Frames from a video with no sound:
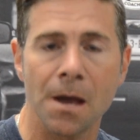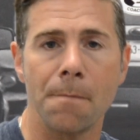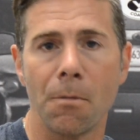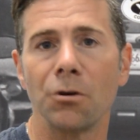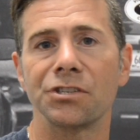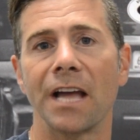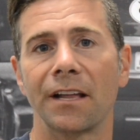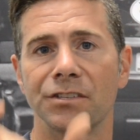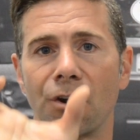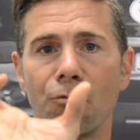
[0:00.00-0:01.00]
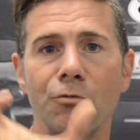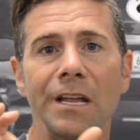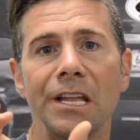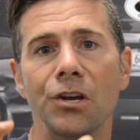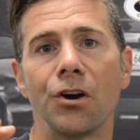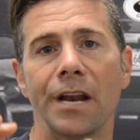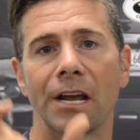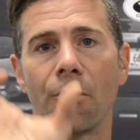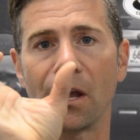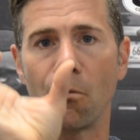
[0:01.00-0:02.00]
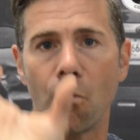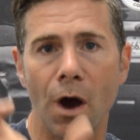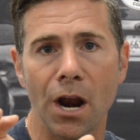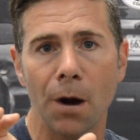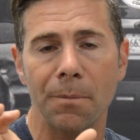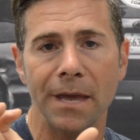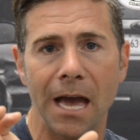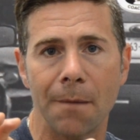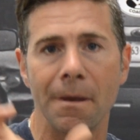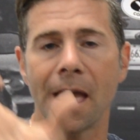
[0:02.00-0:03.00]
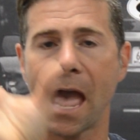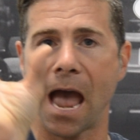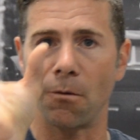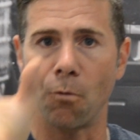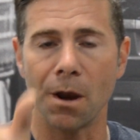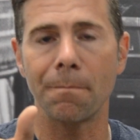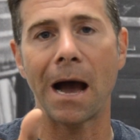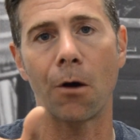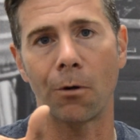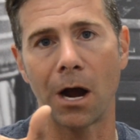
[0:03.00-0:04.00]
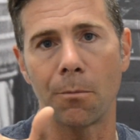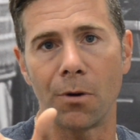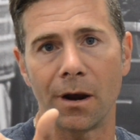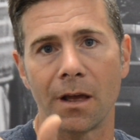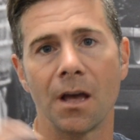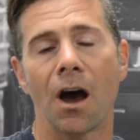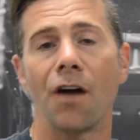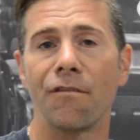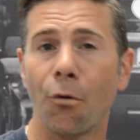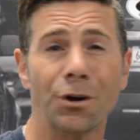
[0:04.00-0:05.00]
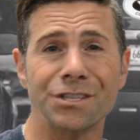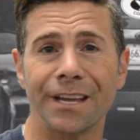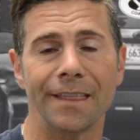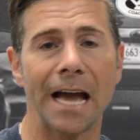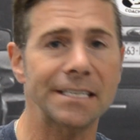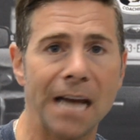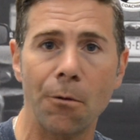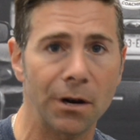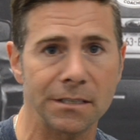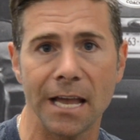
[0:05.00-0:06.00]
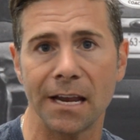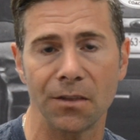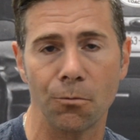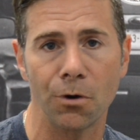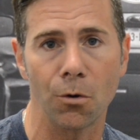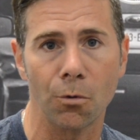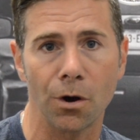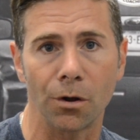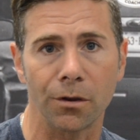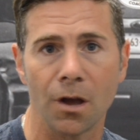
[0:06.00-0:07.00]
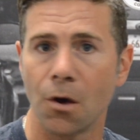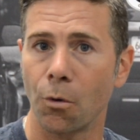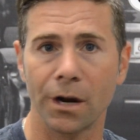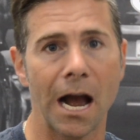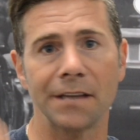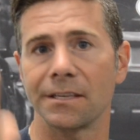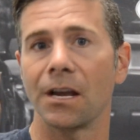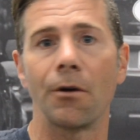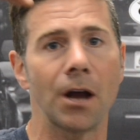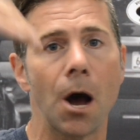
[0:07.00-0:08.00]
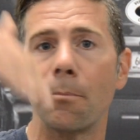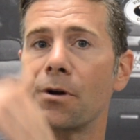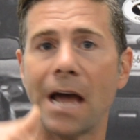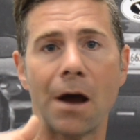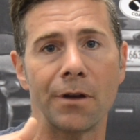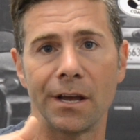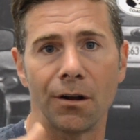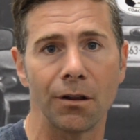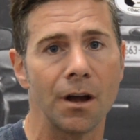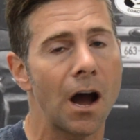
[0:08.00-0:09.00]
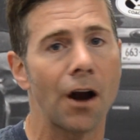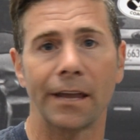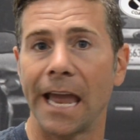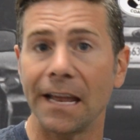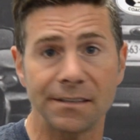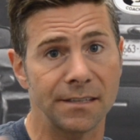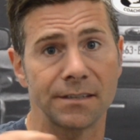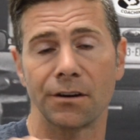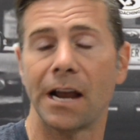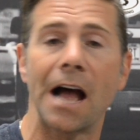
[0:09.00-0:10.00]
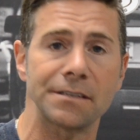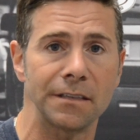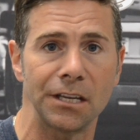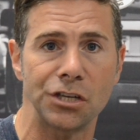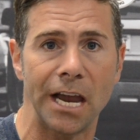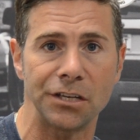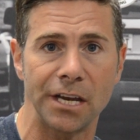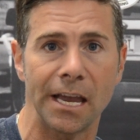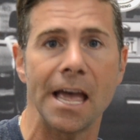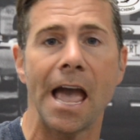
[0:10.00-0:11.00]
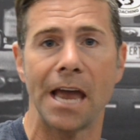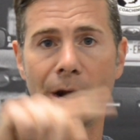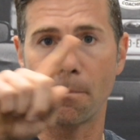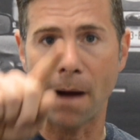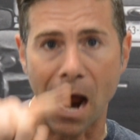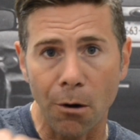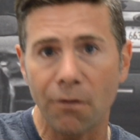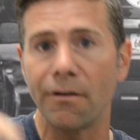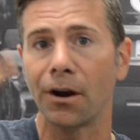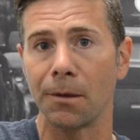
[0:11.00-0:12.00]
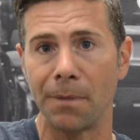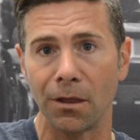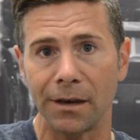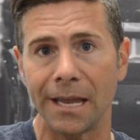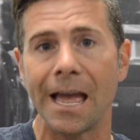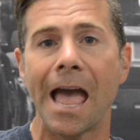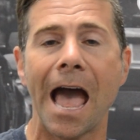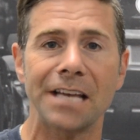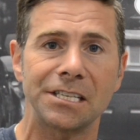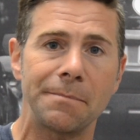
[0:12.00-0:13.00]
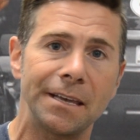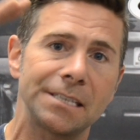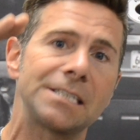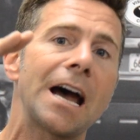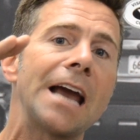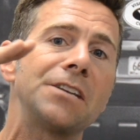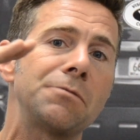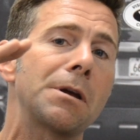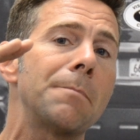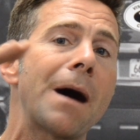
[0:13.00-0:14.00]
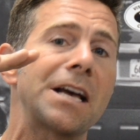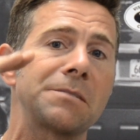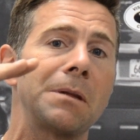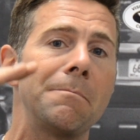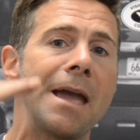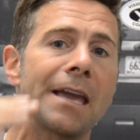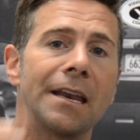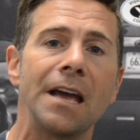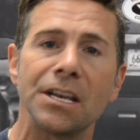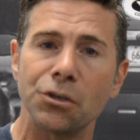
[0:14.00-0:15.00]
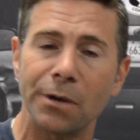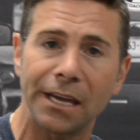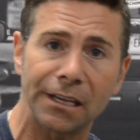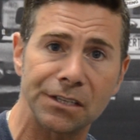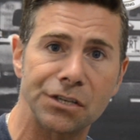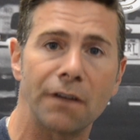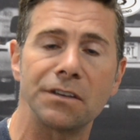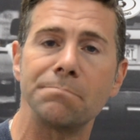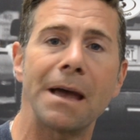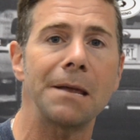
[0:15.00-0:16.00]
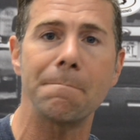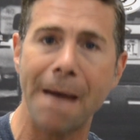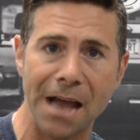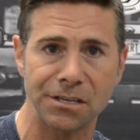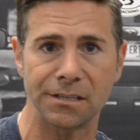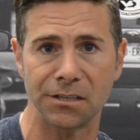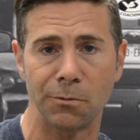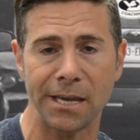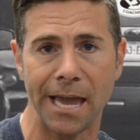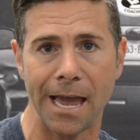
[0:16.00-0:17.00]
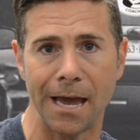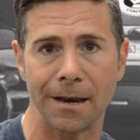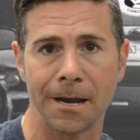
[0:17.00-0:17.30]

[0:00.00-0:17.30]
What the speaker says: Most cyclists are really good at going 1 RPM at 1 power output. Unfortunately, that's not what it's like in the real world. We're constantly going up or downhill, our cadences are constantly changing, and our power variability has to be as tight as we can possibly make it so we can conserve as many matches as we can.